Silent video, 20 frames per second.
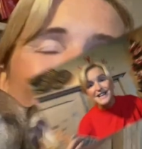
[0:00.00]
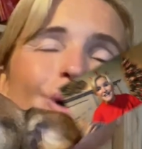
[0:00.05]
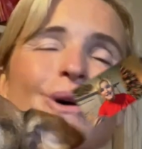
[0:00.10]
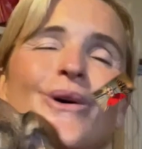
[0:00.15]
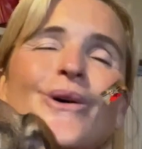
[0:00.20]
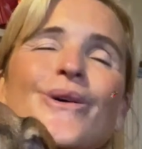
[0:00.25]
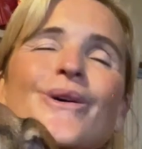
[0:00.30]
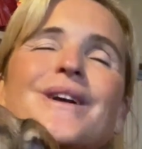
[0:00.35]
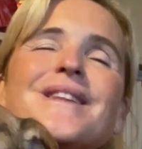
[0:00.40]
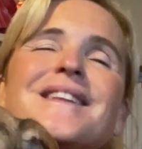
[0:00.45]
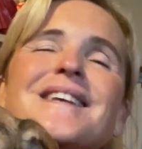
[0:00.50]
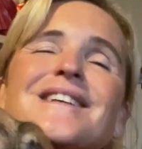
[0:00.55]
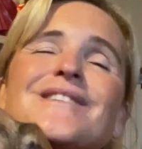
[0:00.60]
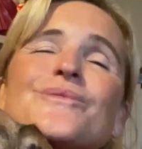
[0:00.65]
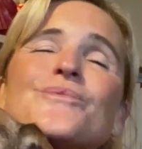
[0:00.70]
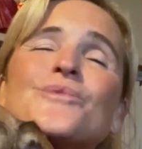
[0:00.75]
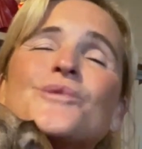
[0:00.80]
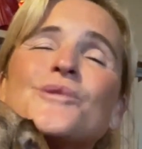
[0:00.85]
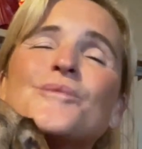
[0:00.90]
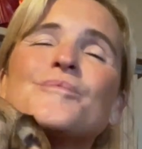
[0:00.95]
Oh,
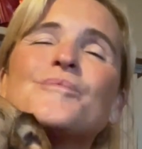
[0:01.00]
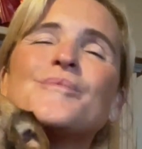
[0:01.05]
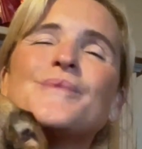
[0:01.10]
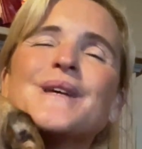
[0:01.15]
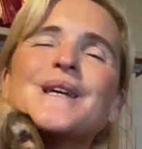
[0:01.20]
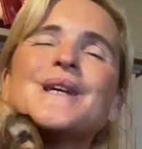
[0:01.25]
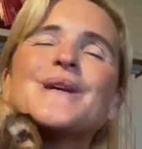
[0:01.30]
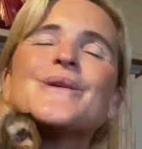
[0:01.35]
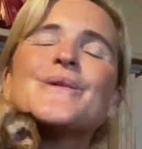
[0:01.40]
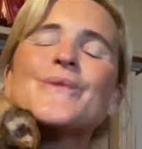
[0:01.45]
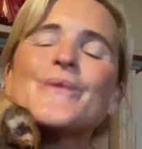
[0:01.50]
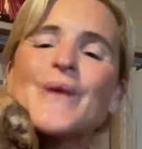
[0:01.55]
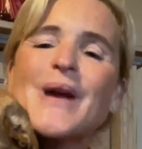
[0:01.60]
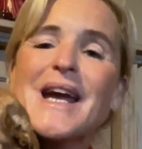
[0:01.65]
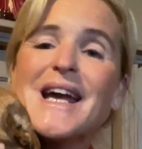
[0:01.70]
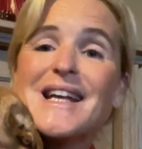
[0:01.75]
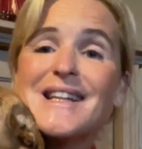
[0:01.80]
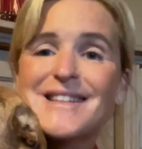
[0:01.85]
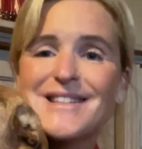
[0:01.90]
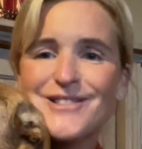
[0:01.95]
this would be
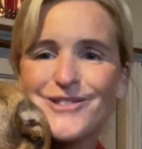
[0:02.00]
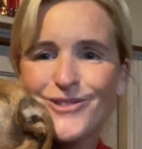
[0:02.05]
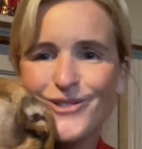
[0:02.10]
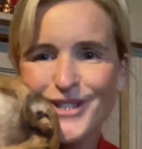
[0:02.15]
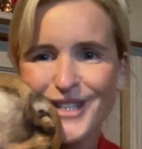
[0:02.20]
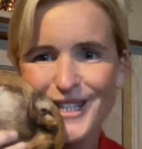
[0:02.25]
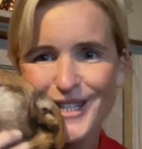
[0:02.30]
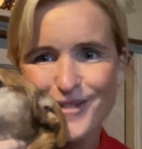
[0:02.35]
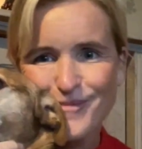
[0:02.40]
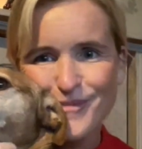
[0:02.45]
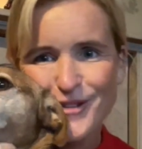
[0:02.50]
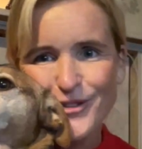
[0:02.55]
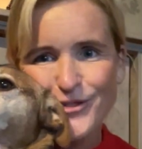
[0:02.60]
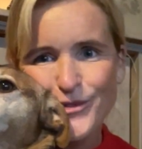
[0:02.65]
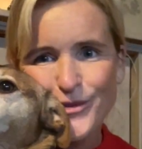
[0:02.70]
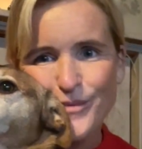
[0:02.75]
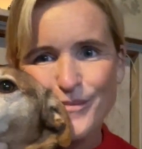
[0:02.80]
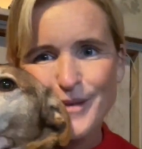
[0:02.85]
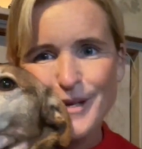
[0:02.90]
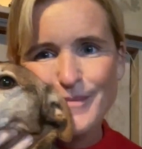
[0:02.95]
great, this Ukulele
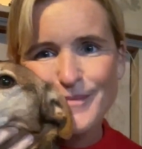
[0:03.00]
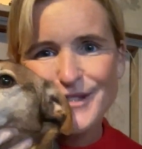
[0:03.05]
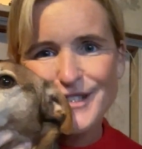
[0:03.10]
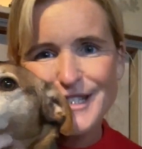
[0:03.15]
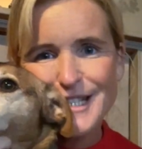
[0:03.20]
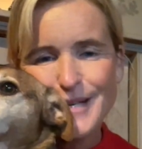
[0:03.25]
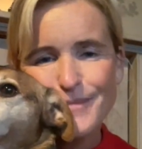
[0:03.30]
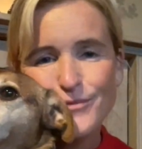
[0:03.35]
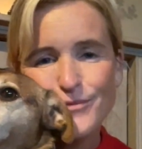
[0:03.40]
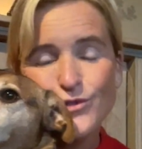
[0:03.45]
Mastery membership,